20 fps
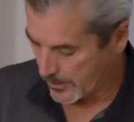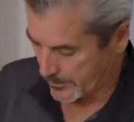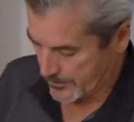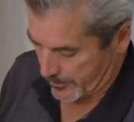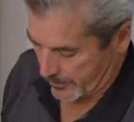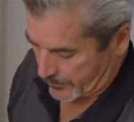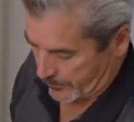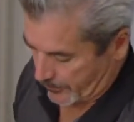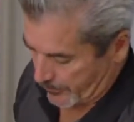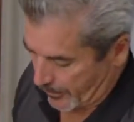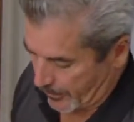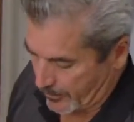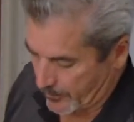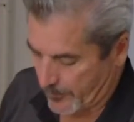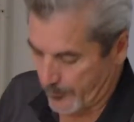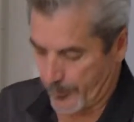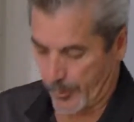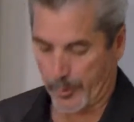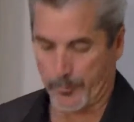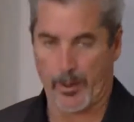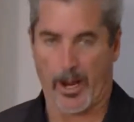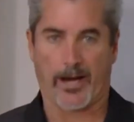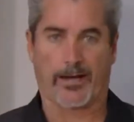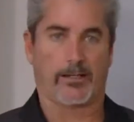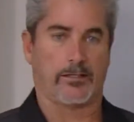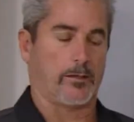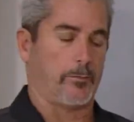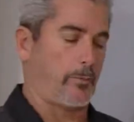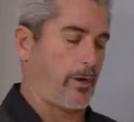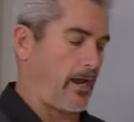As I do that, put it
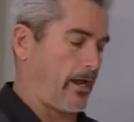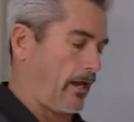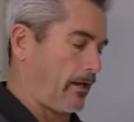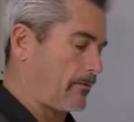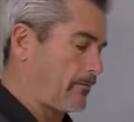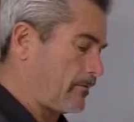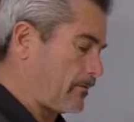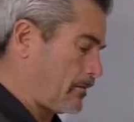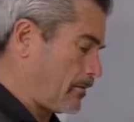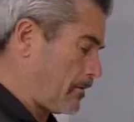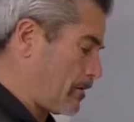back in the pan,